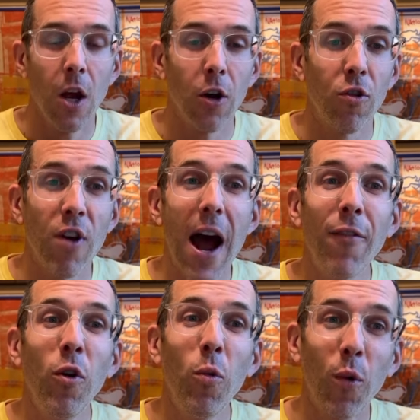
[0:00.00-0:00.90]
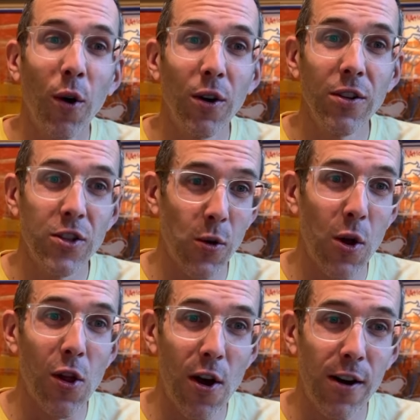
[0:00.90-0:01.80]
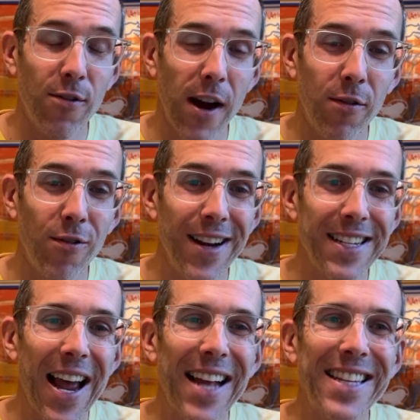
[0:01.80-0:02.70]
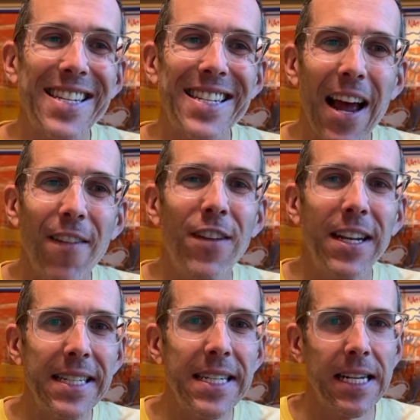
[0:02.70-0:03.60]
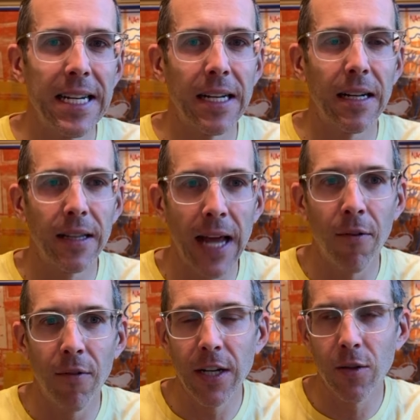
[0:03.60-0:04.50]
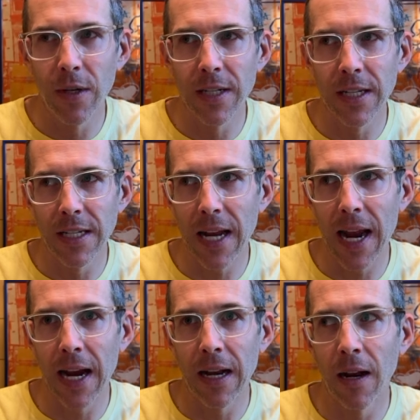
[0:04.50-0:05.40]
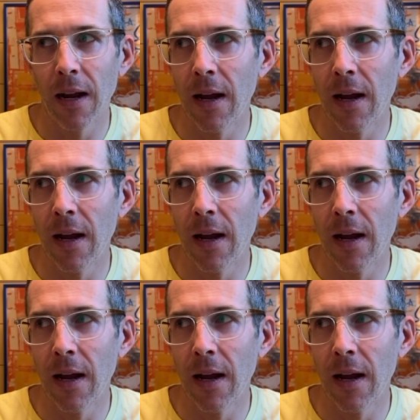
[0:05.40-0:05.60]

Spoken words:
Gravel World, so a long gravel race, had 17. That race was insane.